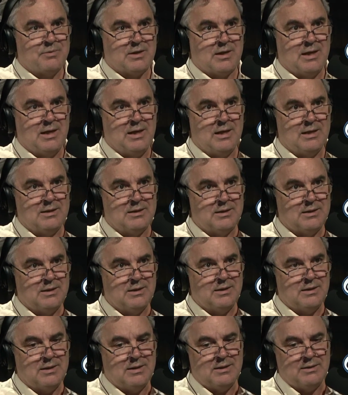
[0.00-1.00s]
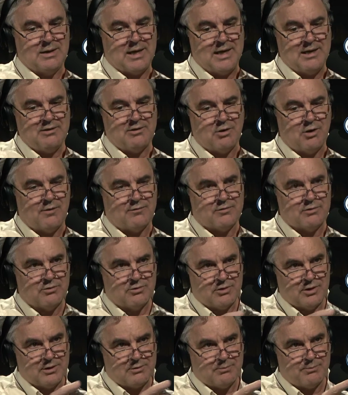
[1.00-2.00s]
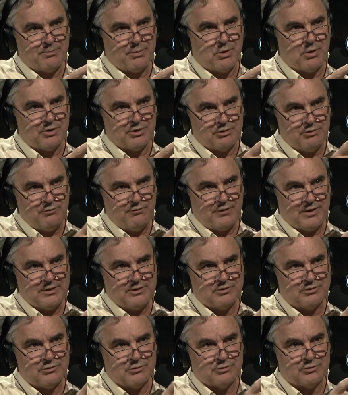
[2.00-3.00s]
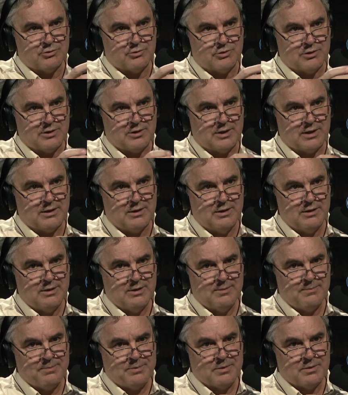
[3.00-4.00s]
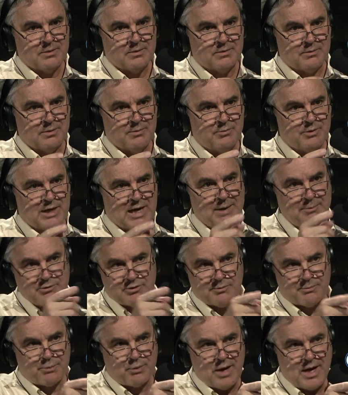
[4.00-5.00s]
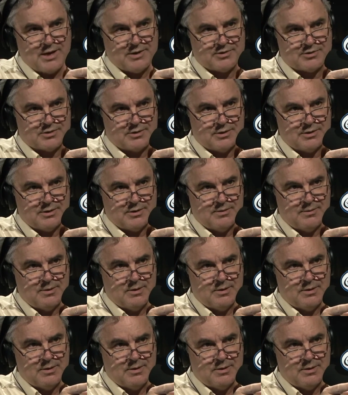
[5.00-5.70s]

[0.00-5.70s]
And and I often think, Paul, did you find this, you know, journey that when I was a Protestant,